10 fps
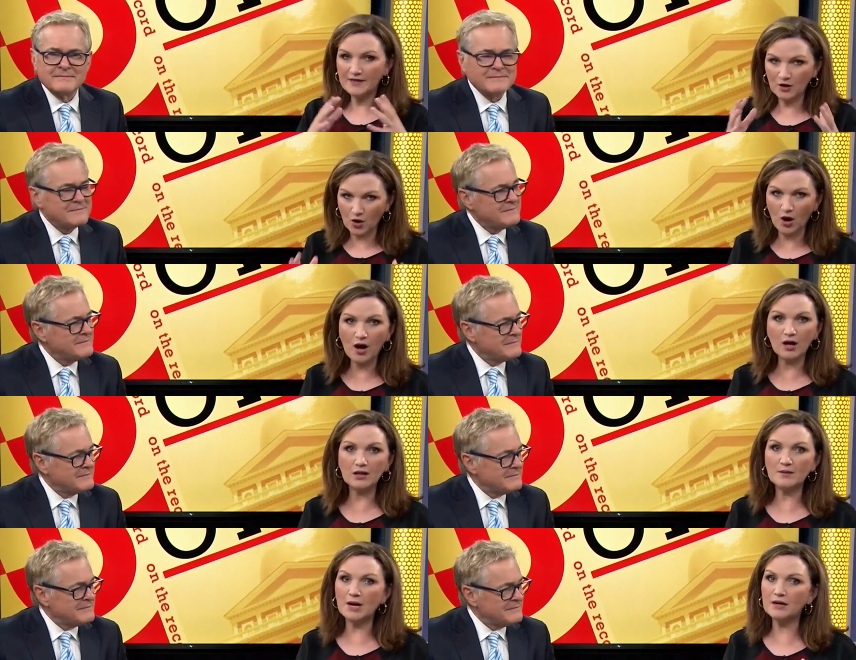Speaker 1: They are all
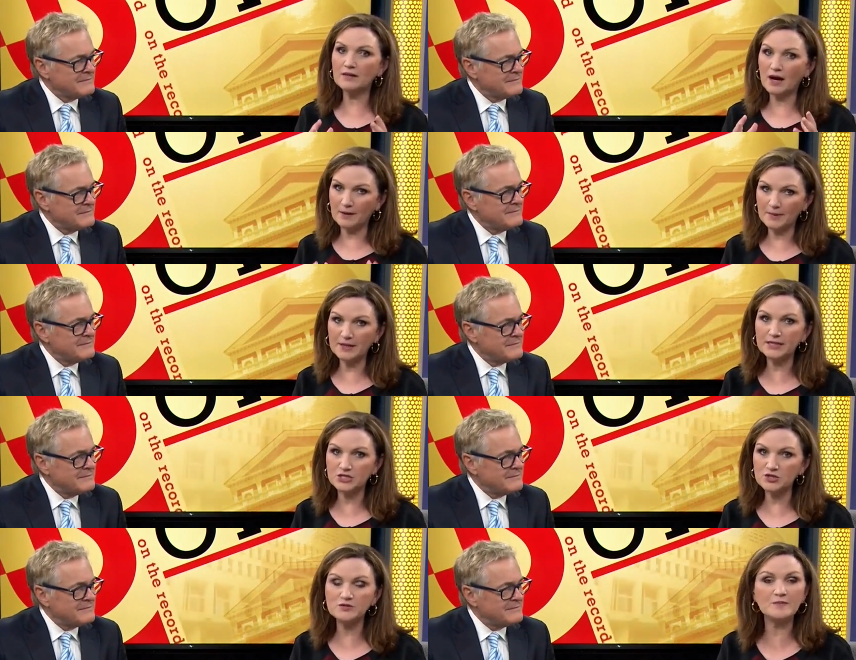among the hot button
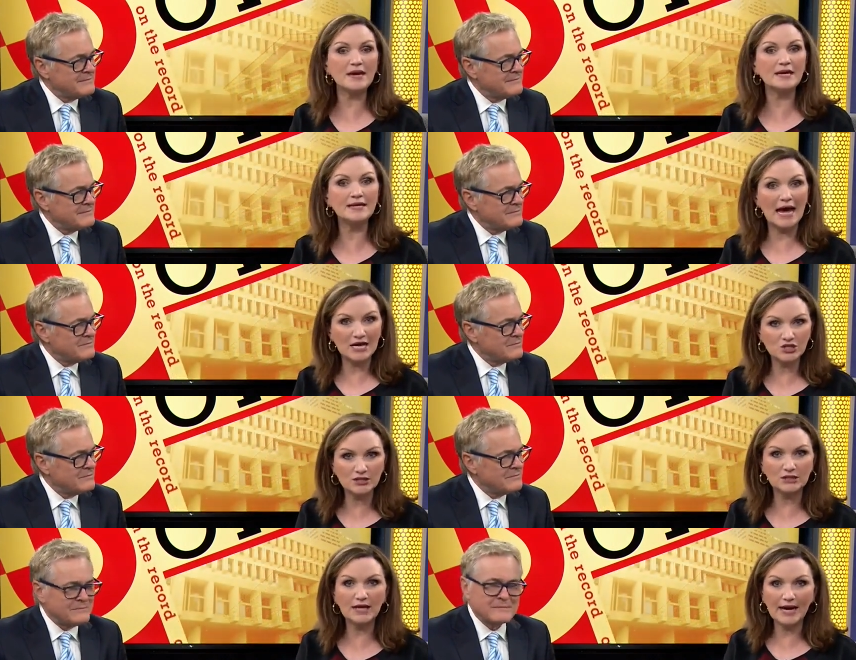issues making
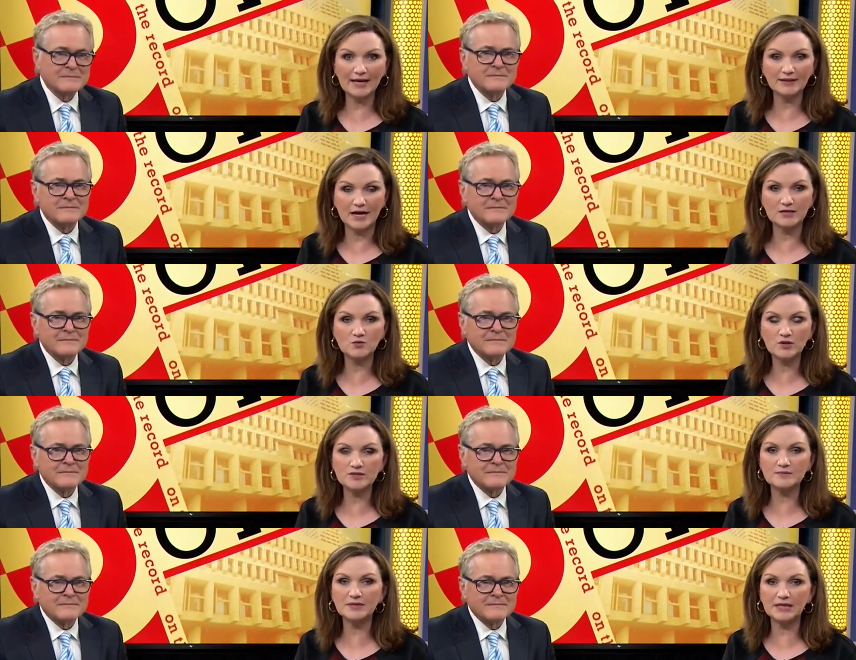national headlines. What are
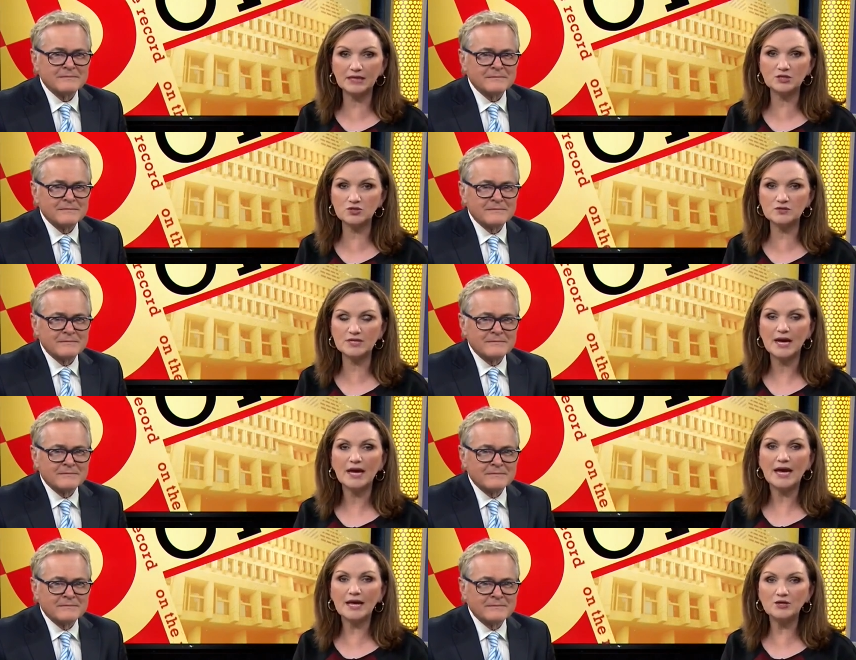some key issues
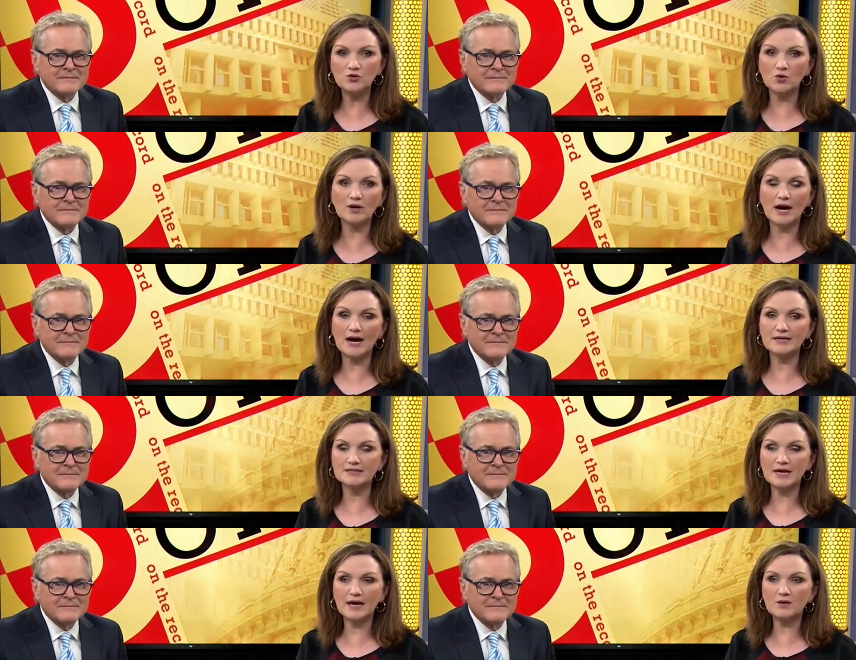in your eyes,
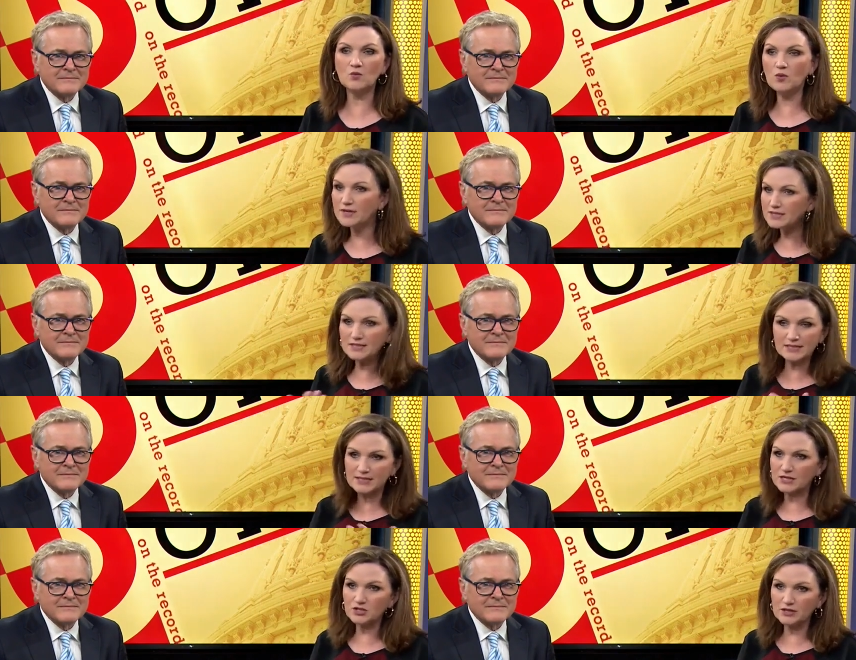and what is the
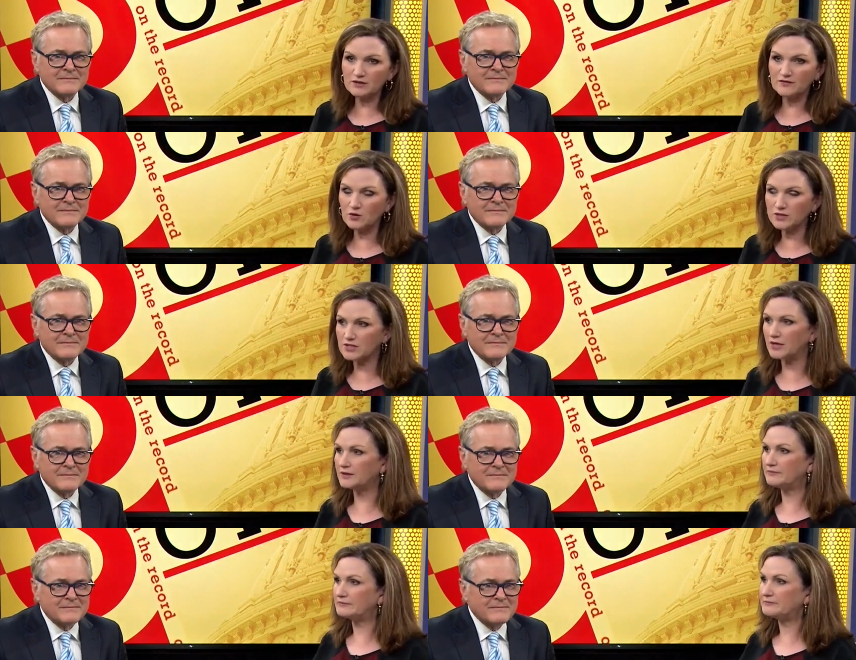discussion going to focus on?